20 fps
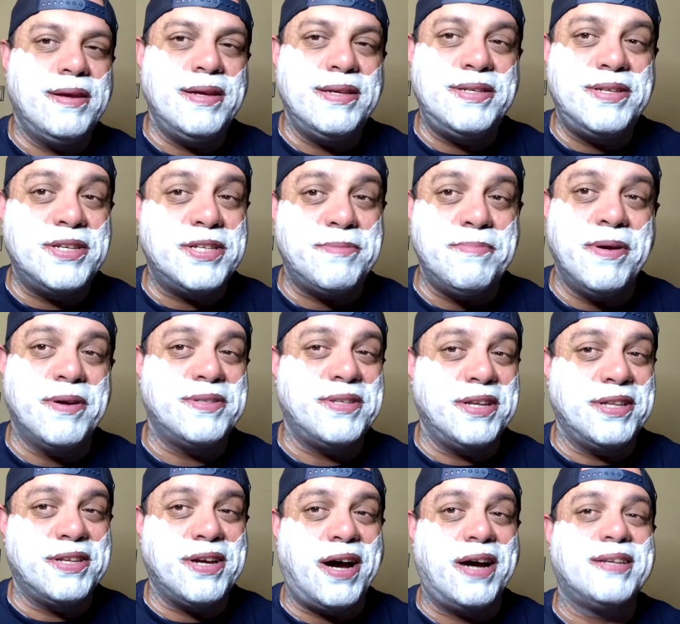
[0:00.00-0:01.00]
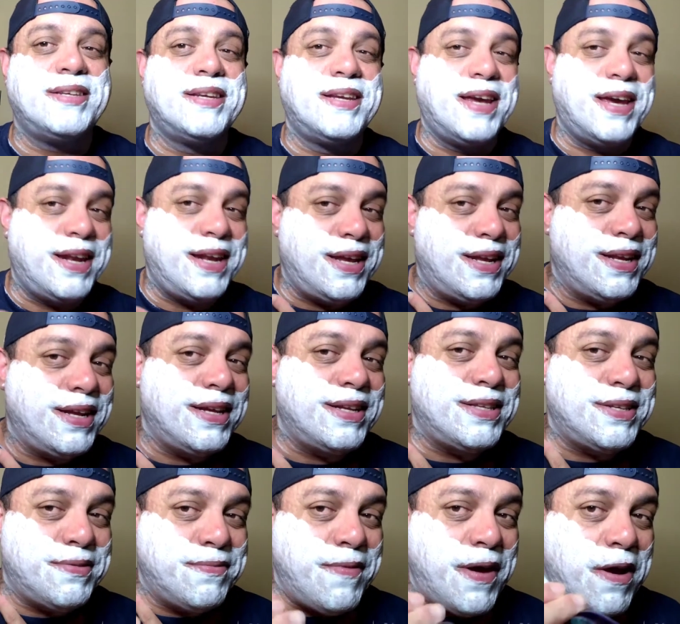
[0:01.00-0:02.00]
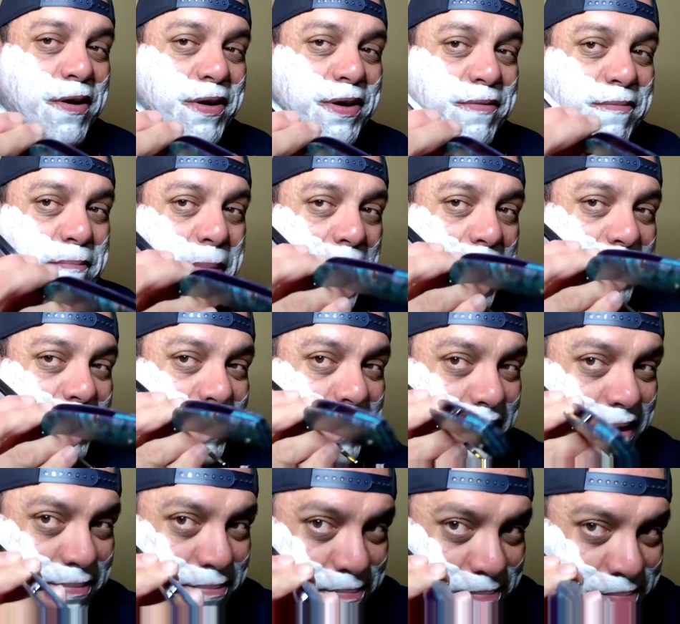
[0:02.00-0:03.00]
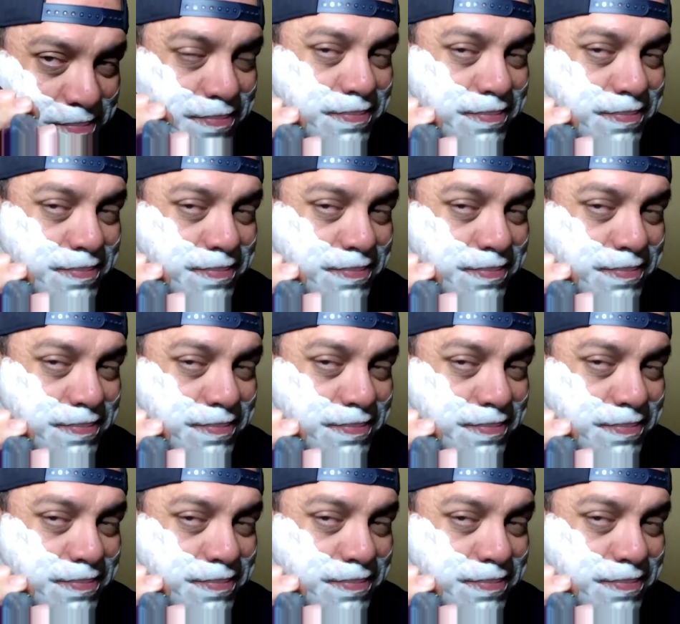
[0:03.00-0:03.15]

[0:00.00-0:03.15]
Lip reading: It just smells intoxicating. It's very manly.